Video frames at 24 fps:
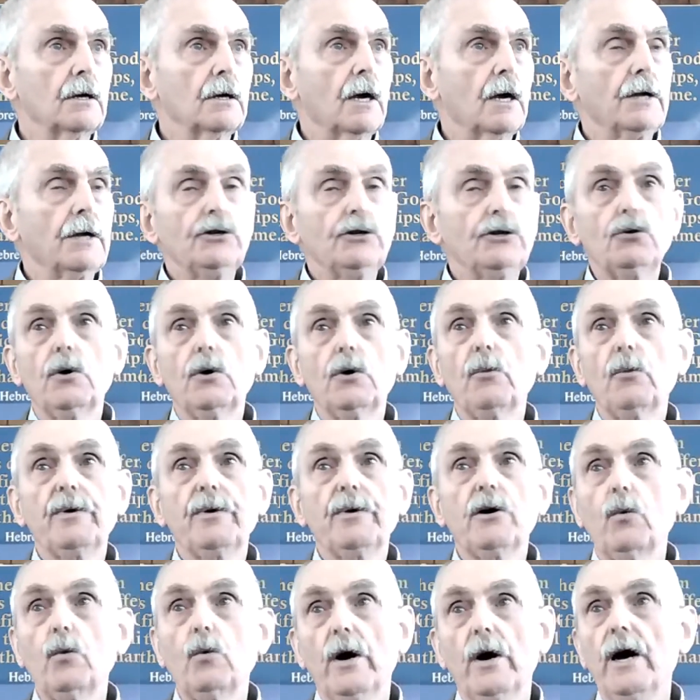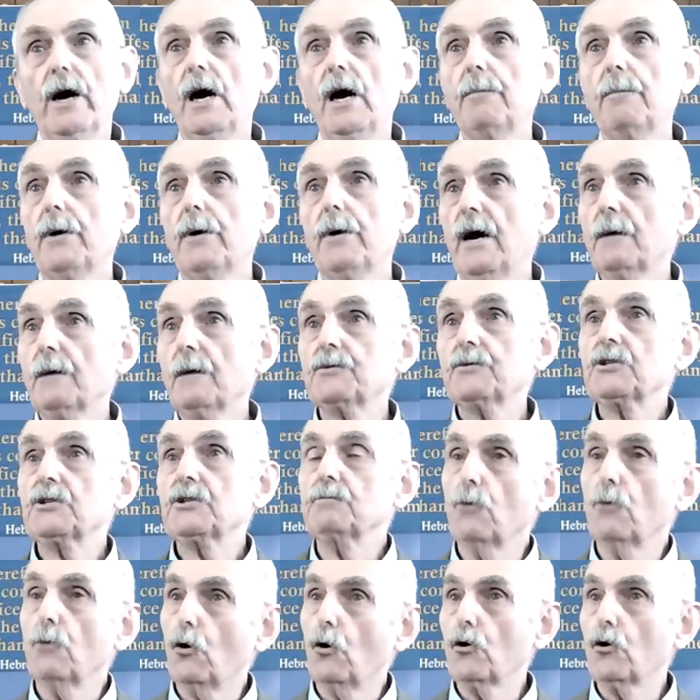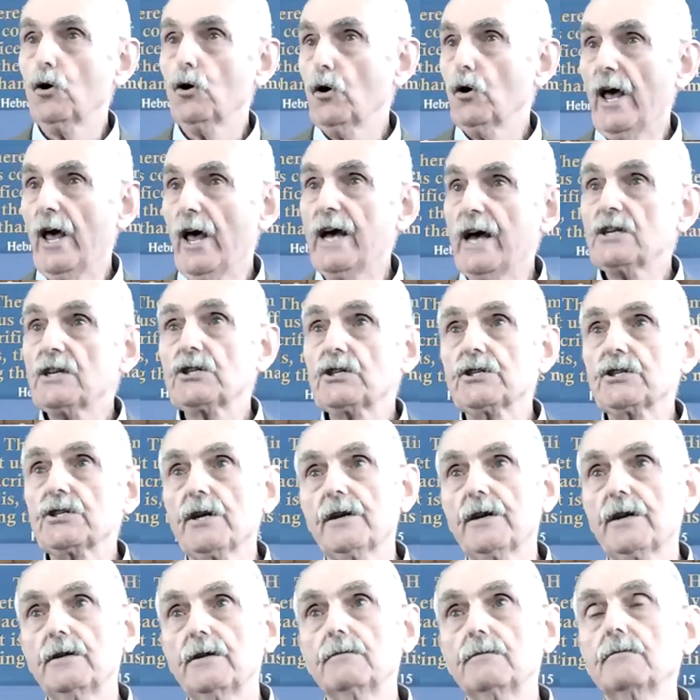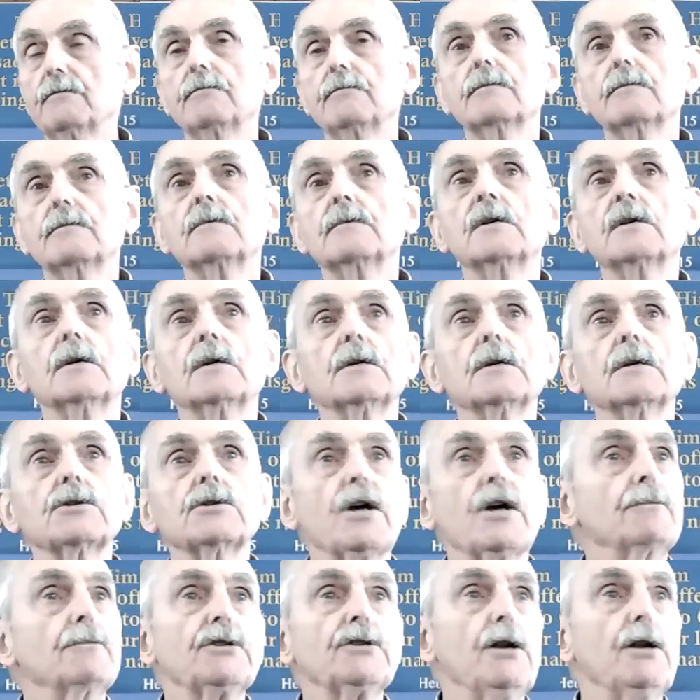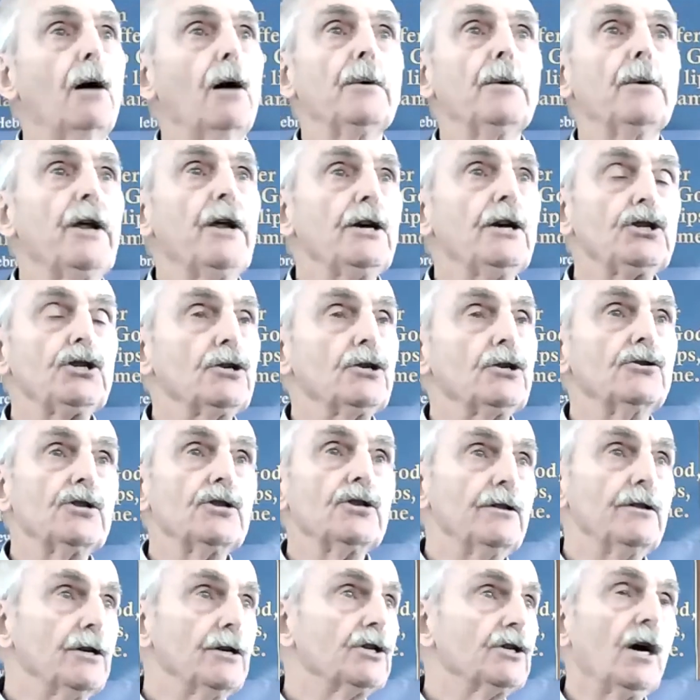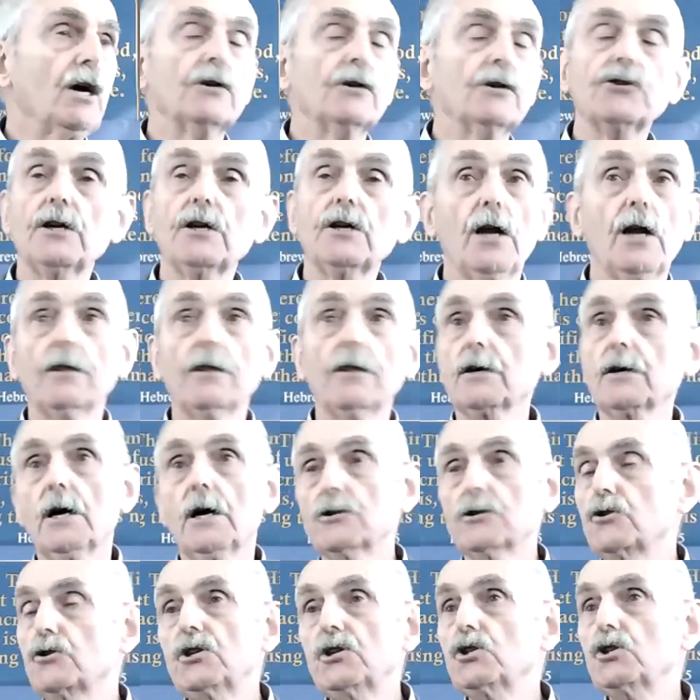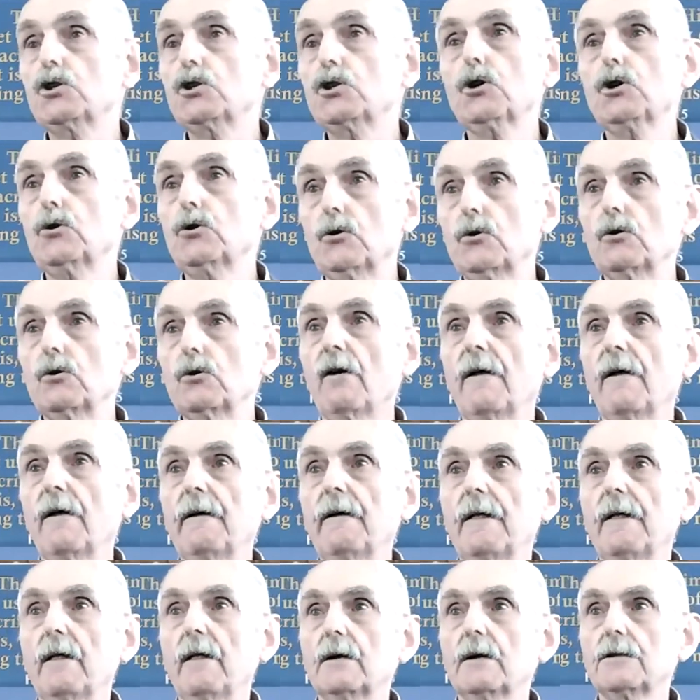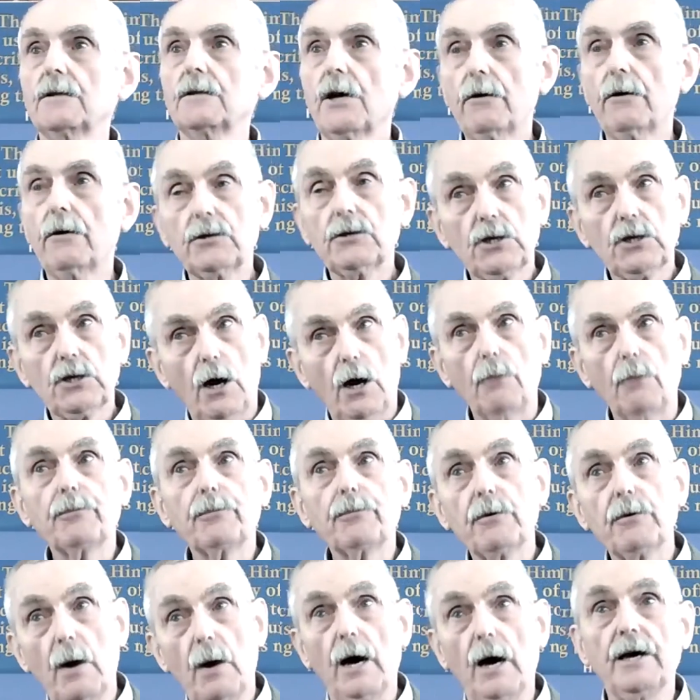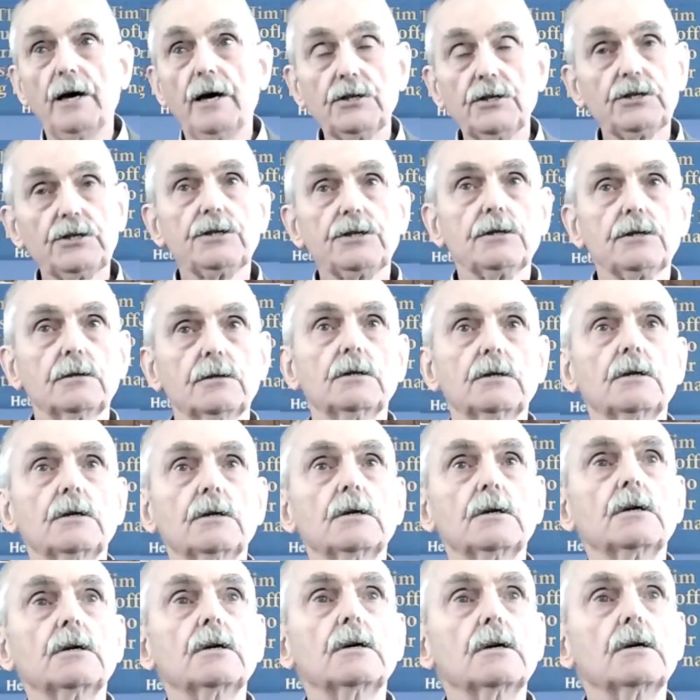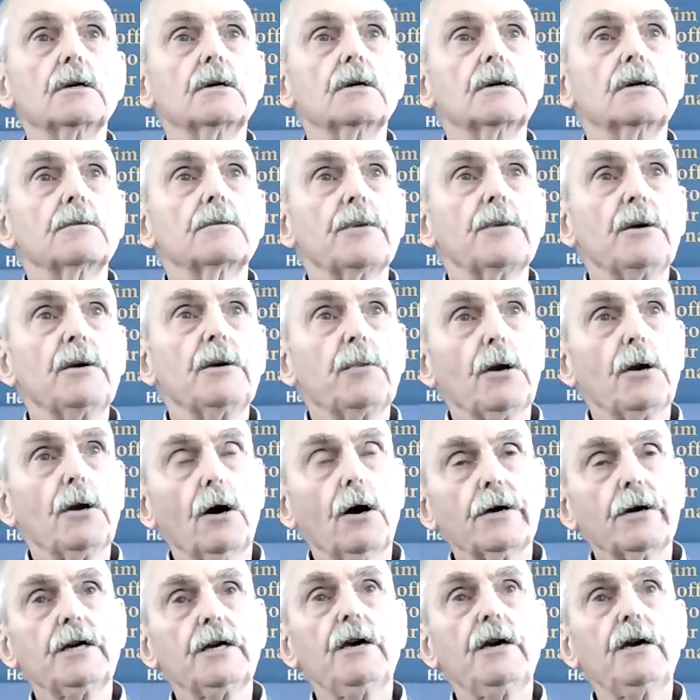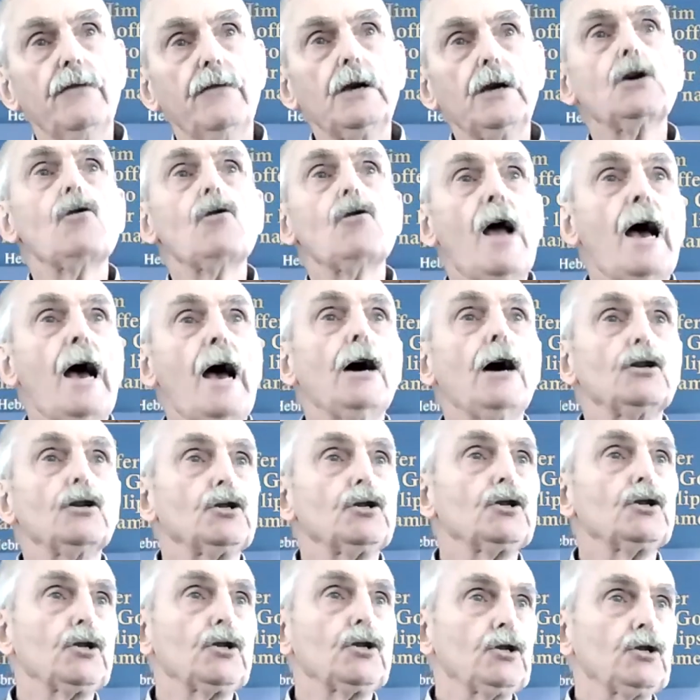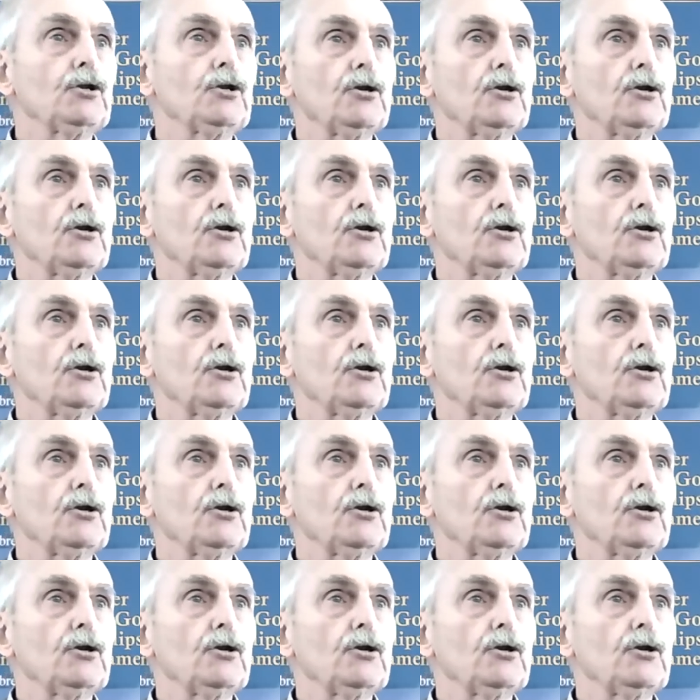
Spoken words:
And you will be aware, perhaps more or less, that in some denominations in this country and other countries too, there is compromise. People are giving ground,